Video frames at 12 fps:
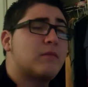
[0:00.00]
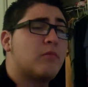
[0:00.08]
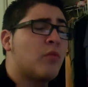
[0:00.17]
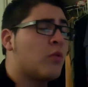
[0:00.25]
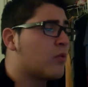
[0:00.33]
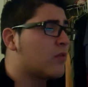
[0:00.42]

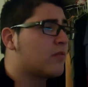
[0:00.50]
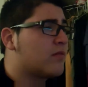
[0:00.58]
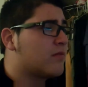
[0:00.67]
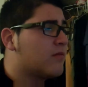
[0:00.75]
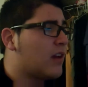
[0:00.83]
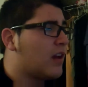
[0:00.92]
more.
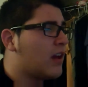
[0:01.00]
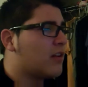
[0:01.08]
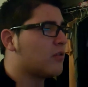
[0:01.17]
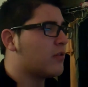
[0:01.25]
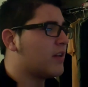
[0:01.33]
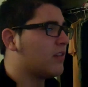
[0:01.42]
I
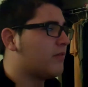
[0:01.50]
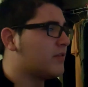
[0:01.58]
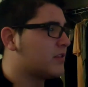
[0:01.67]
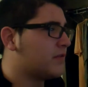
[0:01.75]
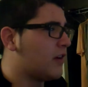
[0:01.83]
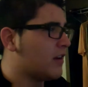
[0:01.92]
don't know. He hasn't
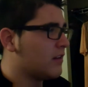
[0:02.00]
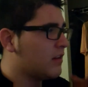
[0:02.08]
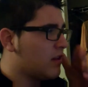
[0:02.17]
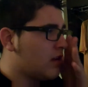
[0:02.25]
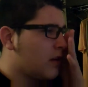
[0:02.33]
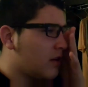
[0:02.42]
just fought
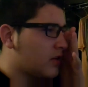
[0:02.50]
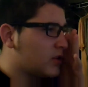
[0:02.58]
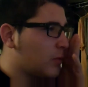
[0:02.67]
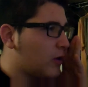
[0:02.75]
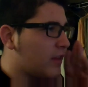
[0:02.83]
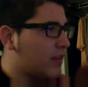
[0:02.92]

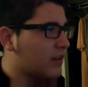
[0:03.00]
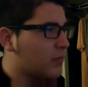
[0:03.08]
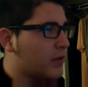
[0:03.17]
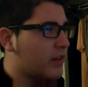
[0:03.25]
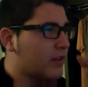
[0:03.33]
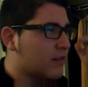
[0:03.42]
someone I think has
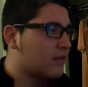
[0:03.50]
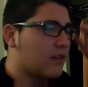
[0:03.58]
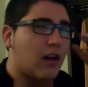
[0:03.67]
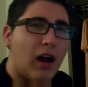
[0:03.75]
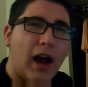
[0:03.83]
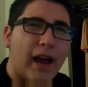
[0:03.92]
been in
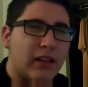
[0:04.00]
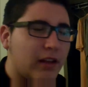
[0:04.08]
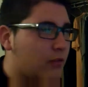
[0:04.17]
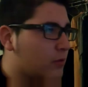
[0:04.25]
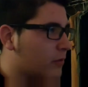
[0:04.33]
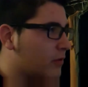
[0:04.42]
a high
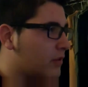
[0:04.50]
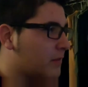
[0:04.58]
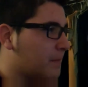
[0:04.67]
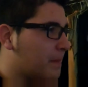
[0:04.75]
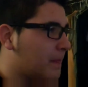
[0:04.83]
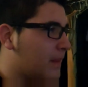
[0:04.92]
level,
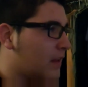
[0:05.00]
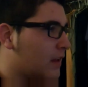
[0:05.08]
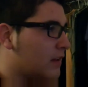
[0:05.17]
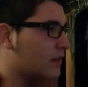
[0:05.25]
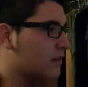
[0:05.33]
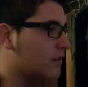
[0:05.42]
really.
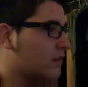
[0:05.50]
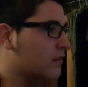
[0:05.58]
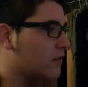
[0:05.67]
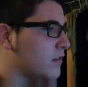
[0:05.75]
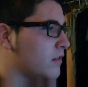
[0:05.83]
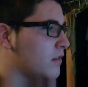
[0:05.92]
And,
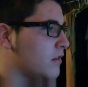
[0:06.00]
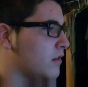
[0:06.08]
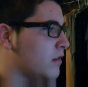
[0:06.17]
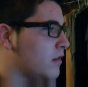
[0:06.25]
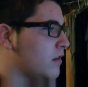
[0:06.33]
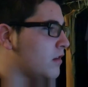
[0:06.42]

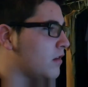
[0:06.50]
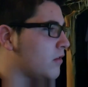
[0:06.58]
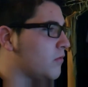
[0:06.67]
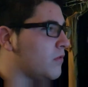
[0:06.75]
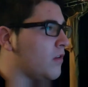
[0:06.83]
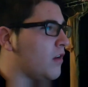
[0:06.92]

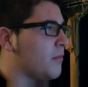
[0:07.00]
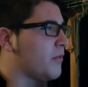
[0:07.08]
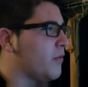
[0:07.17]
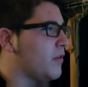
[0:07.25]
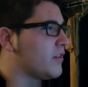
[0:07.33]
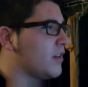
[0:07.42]
well,
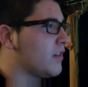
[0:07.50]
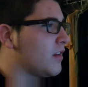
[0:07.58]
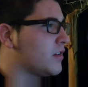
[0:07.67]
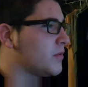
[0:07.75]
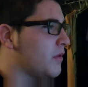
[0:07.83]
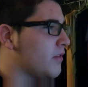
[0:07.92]
before I say that,
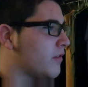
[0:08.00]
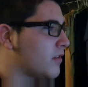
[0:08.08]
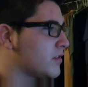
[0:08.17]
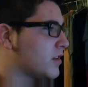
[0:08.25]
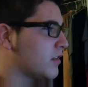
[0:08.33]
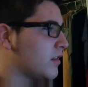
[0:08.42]
I should probably
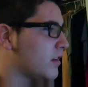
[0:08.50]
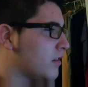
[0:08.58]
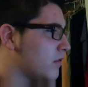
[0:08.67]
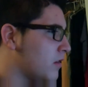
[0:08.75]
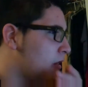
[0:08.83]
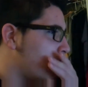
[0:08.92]
fucking check that
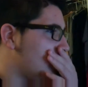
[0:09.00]
out.